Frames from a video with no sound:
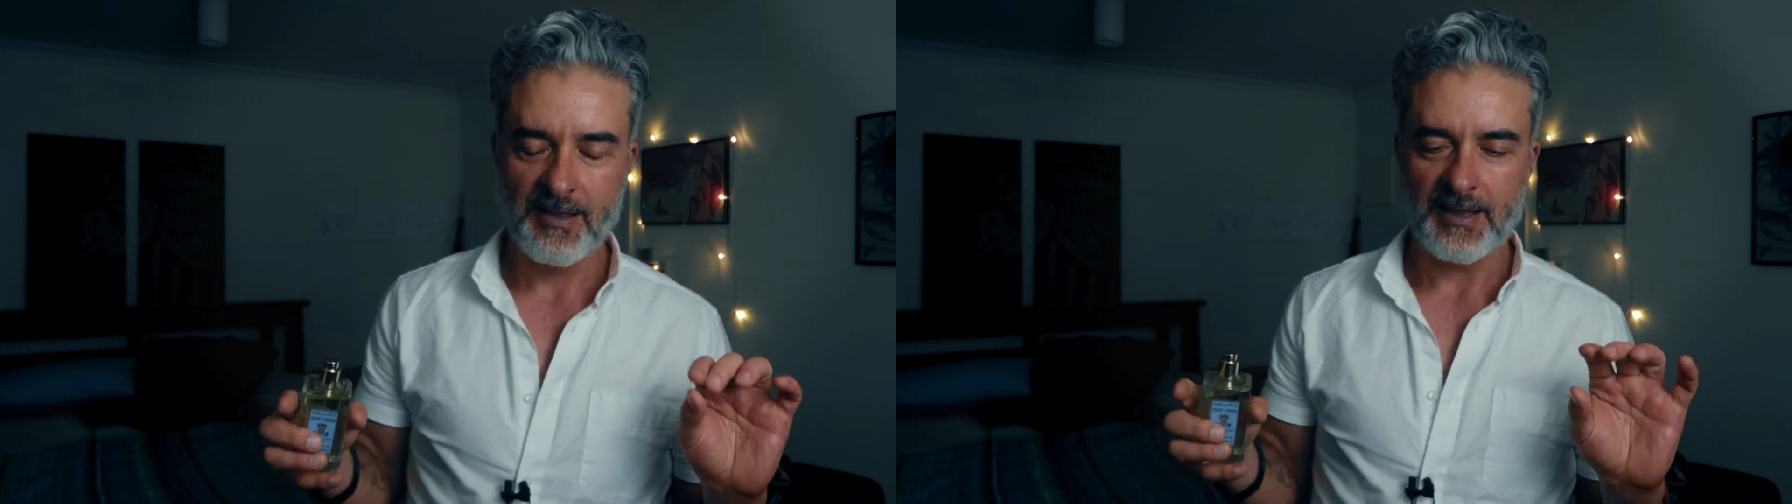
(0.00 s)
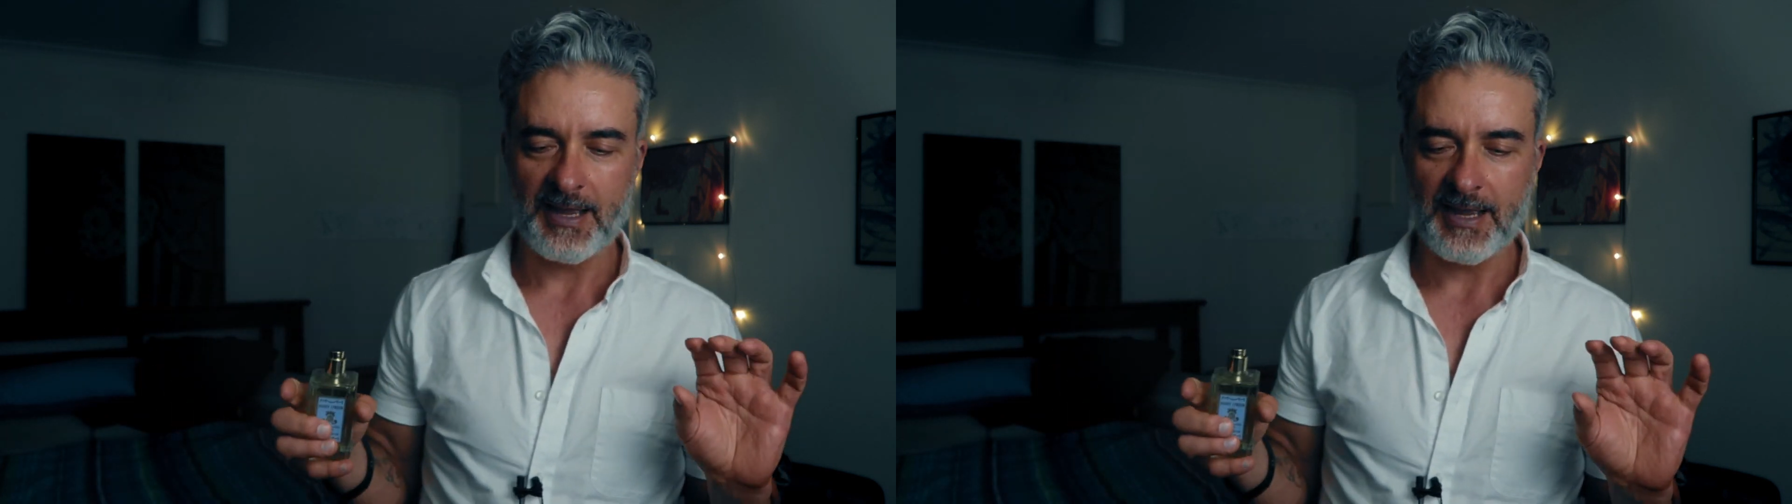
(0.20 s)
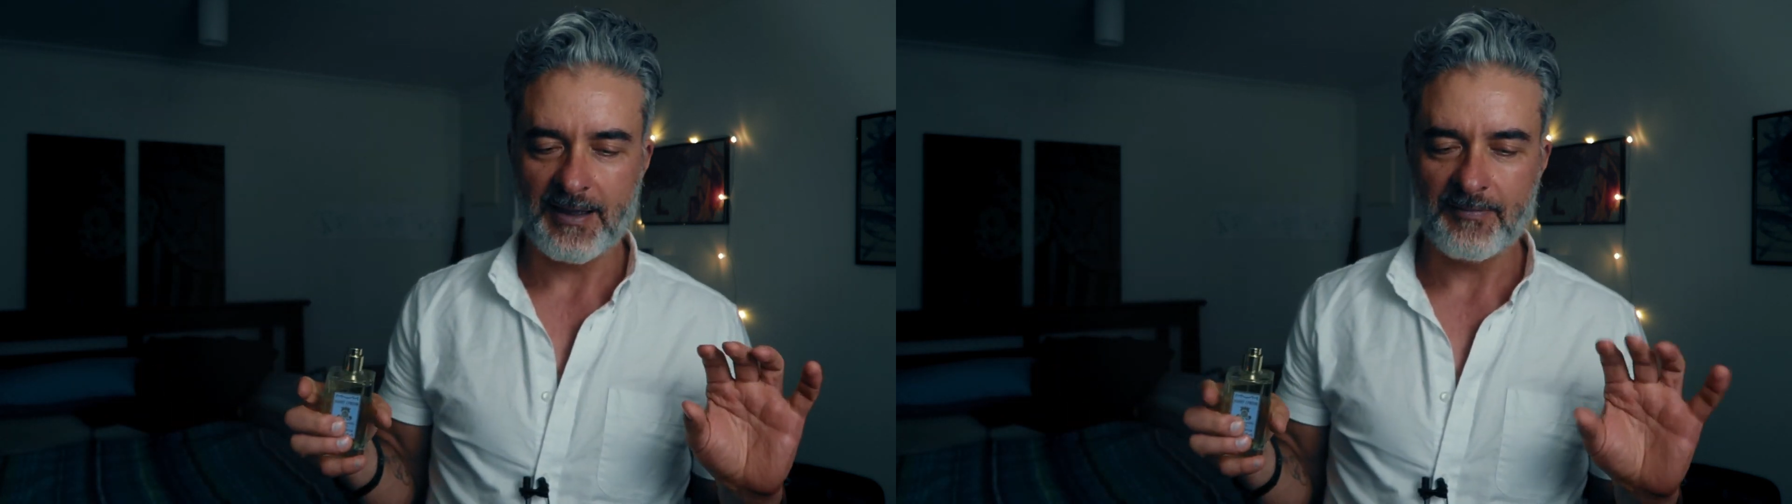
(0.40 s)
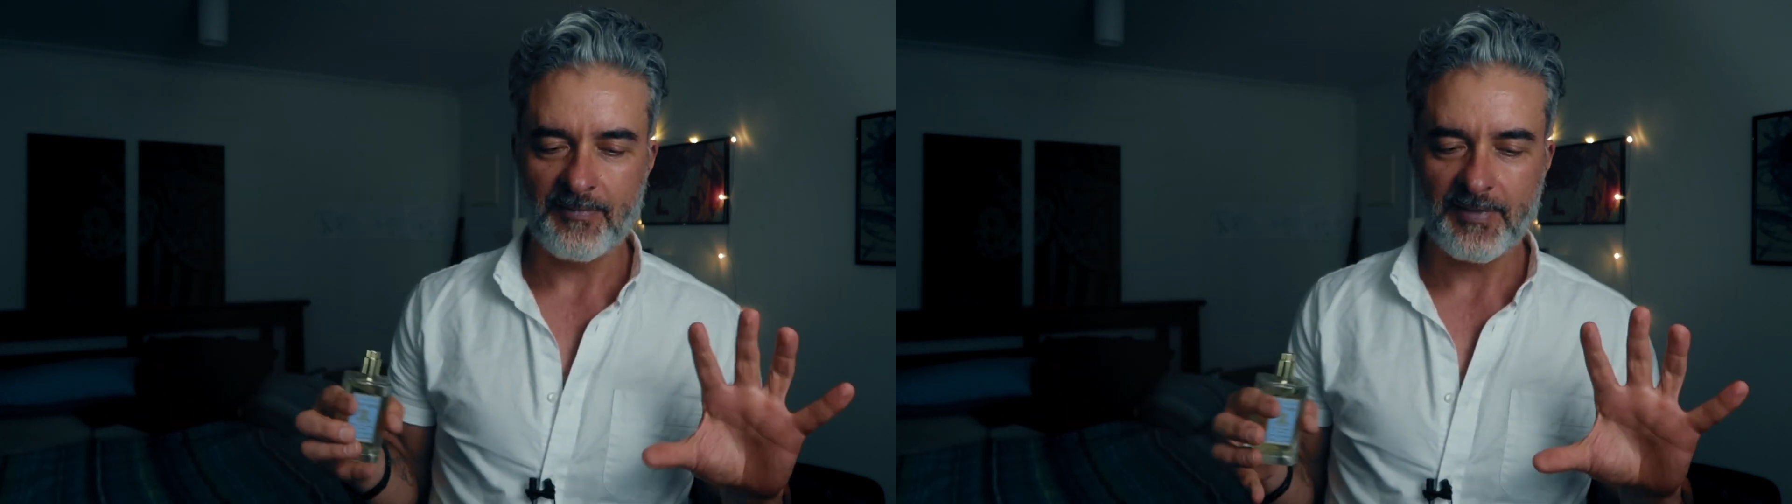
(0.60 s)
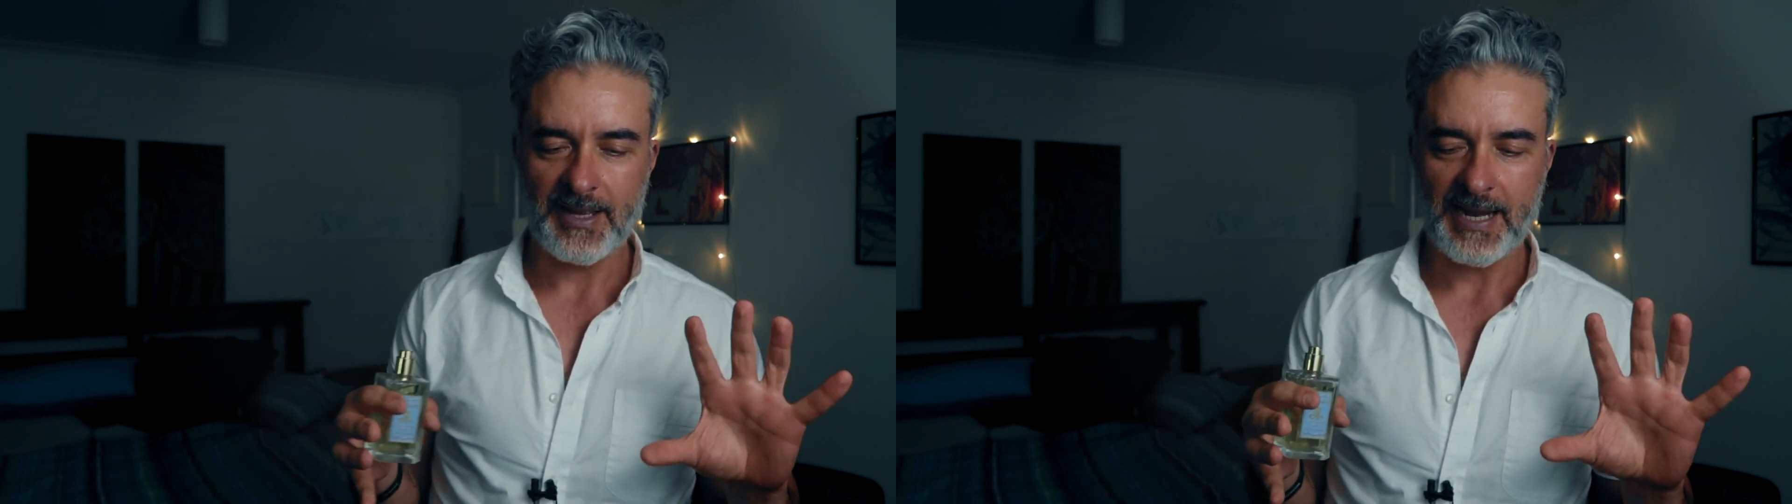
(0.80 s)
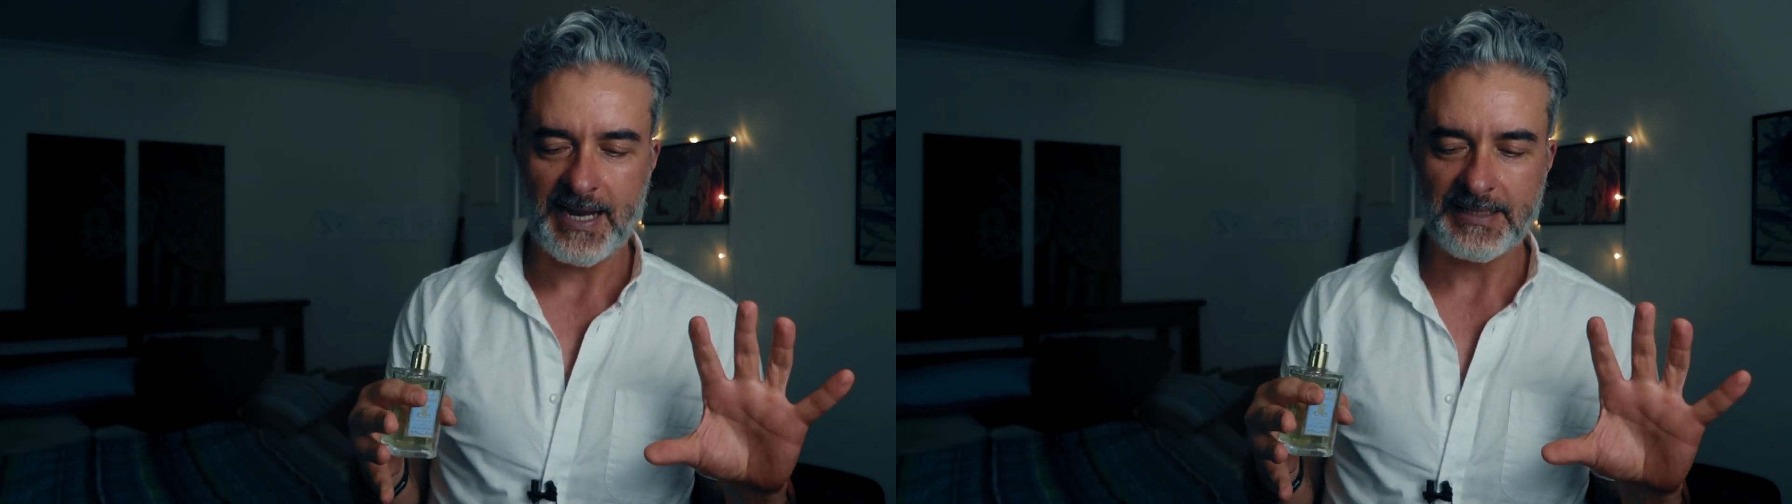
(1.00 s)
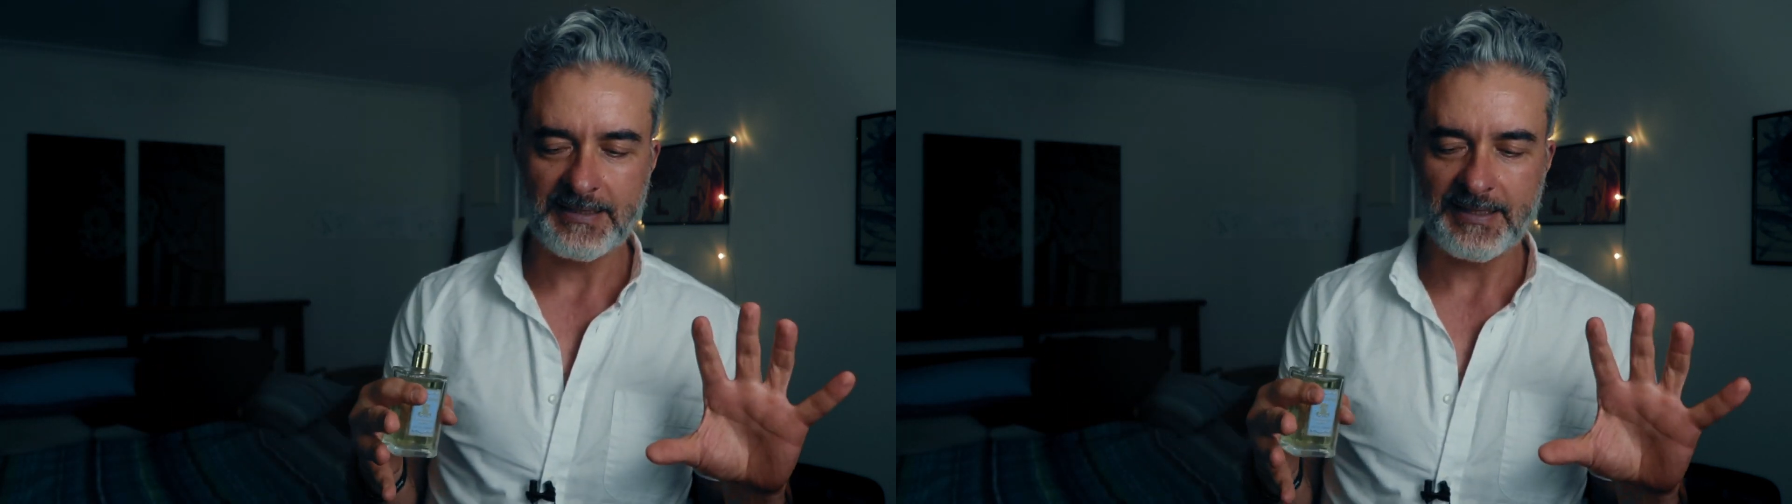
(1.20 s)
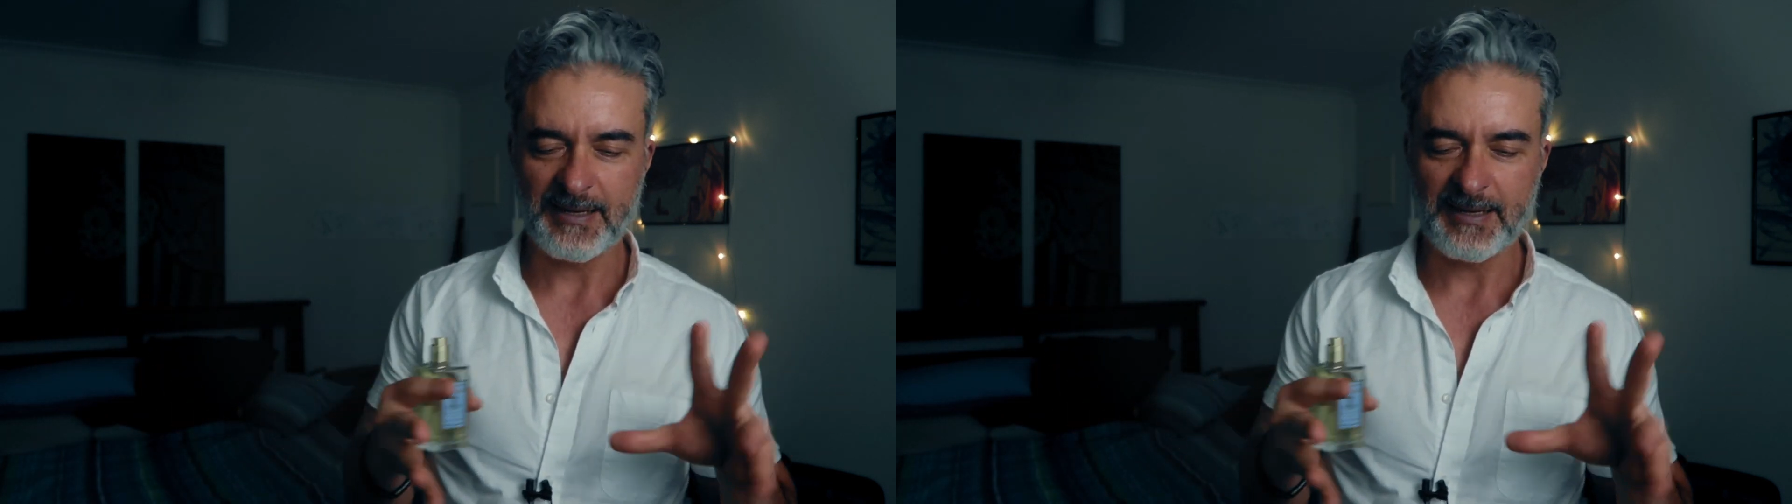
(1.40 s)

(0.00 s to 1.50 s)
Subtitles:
And